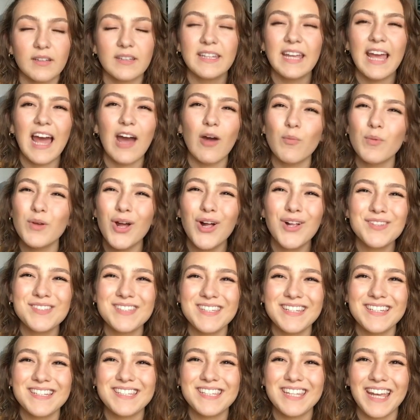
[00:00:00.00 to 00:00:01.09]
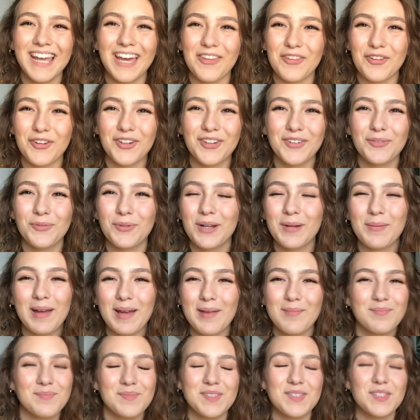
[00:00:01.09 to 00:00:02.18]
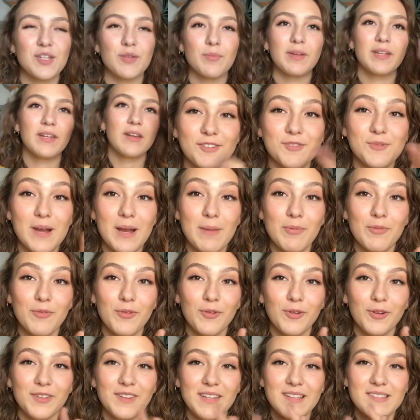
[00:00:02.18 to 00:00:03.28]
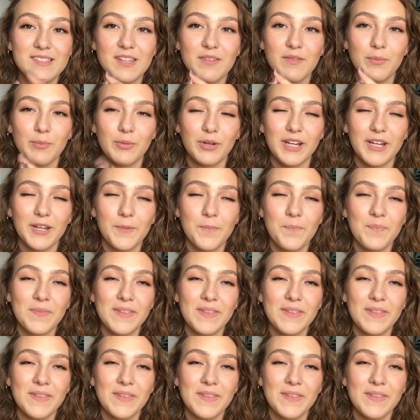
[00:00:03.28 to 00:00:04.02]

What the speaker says: Yeah, we all did it together. I'm stupid. It was right before Thanksgiving break.